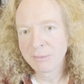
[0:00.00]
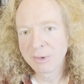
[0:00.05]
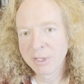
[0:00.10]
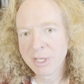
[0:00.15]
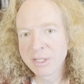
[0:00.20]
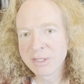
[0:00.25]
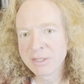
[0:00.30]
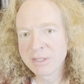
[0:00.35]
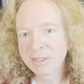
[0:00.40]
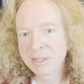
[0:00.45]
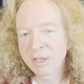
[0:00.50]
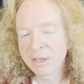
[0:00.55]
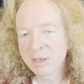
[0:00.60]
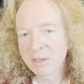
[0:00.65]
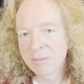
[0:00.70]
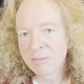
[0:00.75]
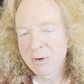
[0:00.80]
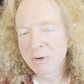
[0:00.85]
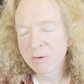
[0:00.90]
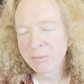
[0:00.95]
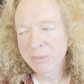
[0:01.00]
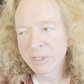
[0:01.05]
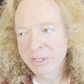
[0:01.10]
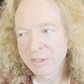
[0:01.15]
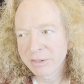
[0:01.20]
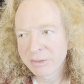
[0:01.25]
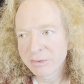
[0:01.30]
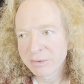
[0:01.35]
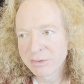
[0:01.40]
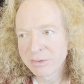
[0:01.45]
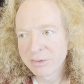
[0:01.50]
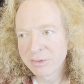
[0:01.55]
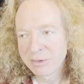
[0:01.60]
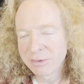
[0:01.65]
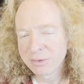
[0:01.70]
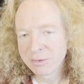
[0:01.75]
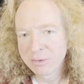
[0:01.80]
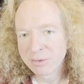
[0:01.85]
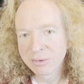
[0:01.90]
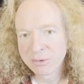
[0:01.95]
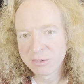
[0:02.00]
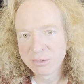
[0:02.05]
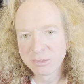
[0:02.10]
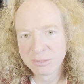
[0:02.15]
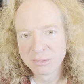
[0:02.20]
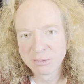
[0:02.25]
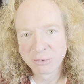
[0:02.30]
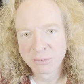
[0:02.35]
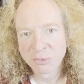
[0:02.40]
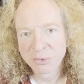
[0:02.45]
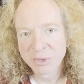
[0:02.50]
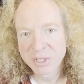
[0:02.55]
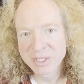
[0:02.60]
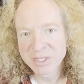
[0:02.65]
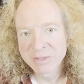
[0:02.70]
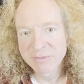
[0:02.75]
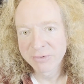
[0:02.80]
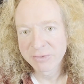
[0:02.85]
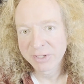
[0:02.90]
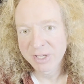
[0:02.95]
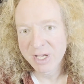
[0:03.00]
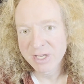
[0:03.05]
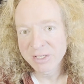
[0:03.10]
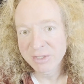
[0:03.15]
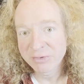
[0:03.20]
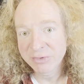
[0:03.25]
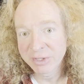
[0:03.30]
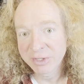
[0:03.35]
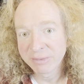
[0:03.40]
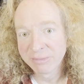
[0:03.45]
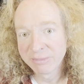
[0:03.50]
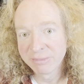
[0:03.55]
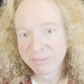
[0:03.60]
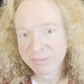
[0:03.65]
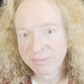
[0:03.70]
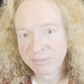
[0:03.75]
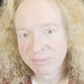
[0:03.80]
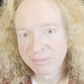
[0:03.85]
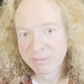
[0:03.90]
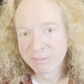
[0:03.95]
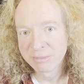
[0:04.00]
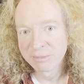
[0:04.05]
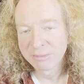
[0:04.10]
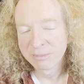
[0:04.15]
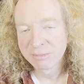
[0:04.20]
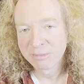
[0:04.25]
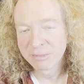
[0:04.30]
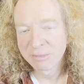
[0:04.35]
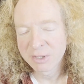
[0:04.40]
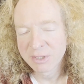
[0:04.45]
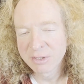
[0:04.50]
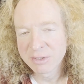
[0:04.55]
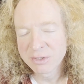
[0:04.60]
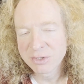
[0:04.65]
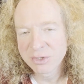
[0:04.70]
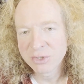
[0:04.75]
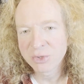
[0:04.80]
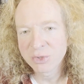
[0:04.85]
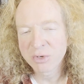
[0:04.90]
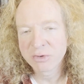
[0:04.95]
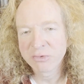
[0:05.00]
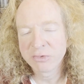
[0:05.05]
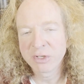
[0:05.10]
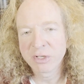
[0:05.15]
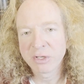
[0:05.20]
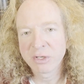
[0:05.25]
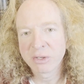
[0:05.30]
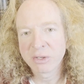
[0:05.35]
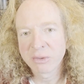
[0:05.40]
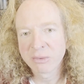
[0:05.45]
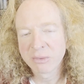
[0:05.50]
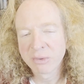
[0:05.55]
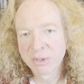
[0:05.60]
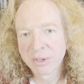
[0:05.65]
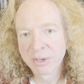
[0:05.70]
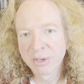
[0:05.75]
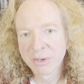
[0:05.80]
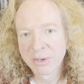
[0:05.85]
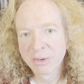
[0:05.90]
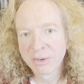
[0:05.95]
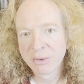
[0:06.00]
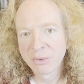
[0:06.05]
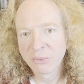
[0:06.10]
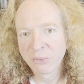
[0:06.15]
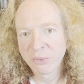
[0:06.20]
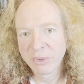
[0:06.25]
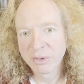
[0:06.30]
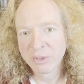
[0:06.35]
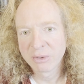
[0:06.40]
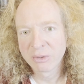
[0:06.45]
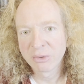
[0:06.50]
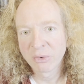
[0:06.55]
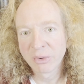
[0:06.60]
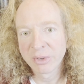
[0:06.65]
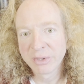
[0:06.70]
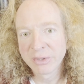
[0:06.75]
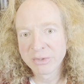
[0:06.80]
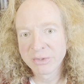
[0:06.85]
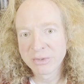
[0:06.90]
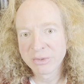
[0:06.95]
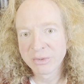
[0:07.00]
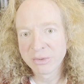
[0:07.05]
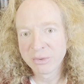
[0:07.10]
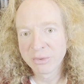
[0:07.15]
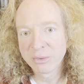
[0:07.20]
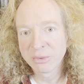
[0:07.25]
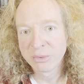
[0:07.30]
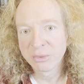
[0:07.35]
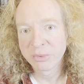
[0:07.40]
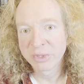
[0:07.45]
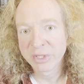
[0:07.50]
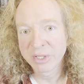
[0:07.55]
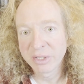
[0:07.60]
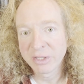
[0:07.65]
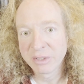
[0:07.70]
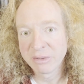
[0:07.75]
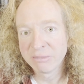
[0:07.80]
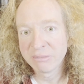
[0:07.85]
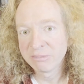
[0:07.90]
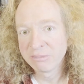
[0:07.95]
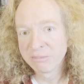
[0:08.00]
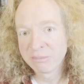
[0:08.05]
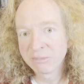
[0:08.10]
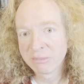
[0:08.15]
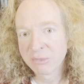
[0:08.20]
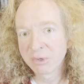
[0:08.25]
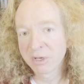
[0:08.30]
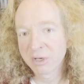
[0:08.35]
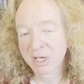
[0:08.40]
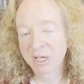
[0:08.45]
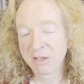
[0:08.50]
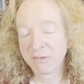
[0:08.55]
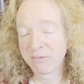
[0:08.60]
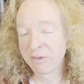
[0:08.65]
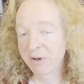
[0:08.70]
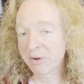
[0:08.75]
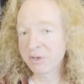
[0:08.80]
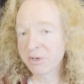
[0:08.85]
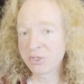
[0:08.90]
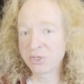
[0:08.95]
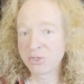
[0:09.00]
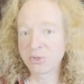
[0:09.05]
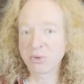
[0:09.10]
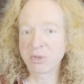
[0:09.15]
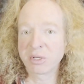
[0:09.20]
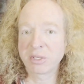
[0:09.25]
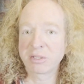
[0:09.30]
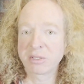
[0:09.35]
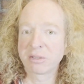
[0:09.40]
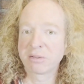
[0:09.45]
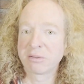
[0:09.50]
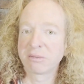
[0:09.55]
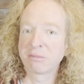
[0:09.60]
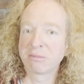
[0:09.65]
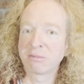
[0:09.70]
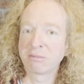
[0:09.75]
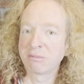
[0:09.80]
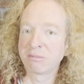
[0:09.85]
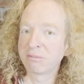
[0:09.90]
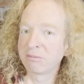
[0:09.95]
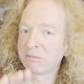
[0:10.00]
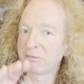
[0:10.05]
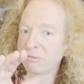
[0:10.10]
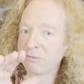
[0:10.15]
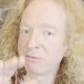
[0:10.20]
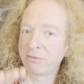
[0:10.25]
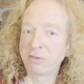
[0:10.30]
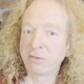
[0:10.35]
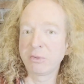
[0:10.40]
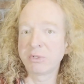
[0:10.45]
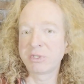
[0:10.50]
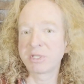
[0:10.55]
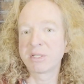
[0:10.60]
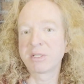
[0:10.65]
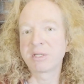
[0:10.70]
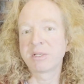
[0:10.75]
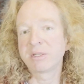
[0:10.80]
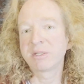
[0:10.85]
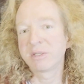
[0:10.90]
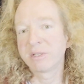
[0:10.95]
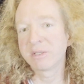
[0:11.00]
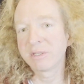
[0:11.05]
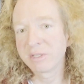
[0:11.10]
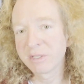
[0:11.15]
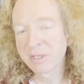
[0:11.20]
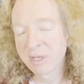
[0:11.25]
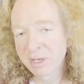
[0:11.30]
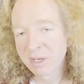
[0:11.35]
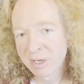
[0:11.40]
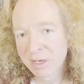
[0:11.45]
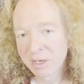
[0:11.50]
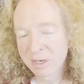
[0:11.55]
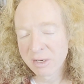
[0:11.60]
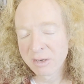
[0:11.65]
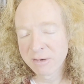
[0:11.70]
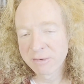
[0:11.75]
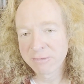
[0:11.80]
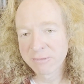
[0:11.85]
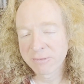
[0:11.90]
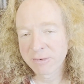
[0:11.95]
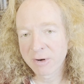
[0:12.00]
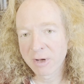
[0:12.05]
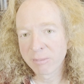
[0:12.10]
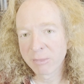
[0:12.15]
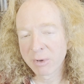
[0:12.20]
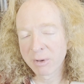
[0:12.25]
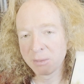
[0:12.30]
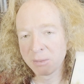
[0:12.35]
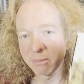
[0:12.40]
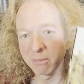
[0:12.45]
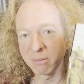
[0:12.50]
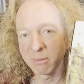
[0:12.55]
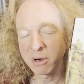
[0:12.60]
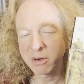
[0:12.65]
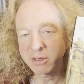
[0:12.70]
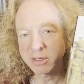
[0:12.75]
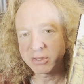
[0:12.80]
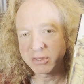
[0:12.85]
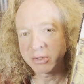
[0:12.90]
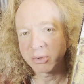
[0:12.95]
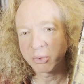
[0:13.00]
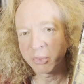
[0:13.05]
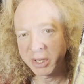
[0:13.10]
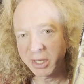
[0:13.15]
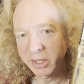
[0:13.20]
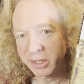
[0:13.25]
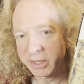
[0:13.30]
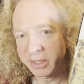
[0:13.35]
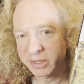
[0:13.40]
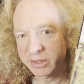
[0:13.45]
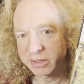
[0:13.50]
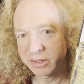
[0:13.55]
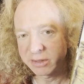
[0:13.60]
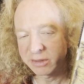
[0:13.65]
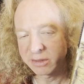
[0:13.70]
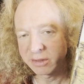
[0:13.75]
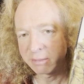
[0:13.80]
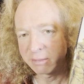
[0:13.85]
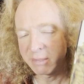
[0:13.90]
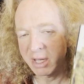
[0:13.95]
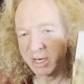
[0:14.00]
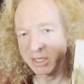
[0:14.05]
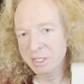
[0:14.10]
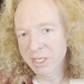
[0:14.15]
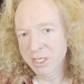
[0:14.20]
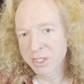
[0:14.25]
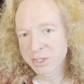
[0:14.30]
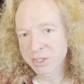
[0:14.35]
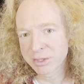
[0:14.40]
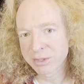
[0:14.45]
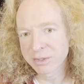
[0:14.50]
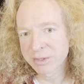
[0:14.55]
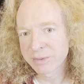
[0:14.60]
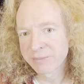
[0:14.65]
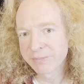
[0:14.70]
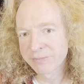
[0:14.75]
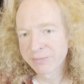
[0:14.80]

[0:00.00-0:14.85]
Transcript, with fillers: Let's take a moment to read some philosophy. In this short video, we are going to read a very short few sentences from Marcus Aurelius' Meditations.